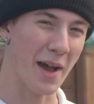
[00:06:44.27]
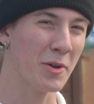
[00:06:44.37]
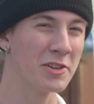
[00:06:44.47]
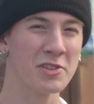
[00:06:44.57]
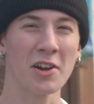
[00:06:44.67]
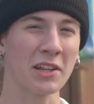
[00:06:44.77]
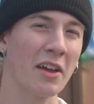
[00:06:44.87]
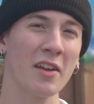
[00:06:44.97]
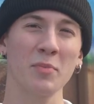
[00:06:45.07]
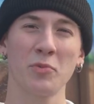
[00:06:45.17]
I'm gonna chalk
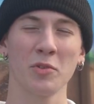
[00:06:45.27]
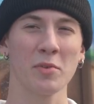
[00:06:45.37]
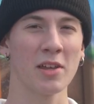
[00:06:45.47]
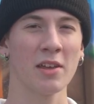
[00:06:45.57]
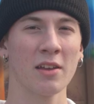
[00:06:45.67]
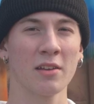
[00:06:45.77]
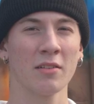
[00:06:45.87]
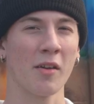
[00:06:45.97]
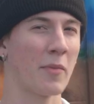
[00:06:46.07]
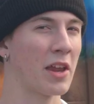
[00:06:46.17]
that up to
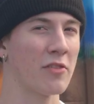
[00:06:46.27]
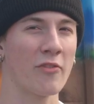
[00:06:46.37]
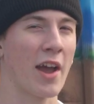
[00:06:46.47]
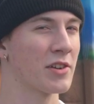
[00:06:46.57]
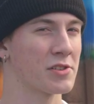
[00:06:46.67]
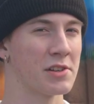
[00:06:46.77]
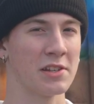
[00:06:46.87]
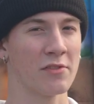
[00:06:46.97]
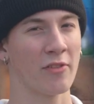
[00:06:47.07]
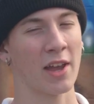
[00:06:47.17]
being a manufacturing
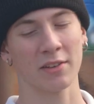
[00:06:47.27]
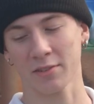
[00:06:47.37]
defect.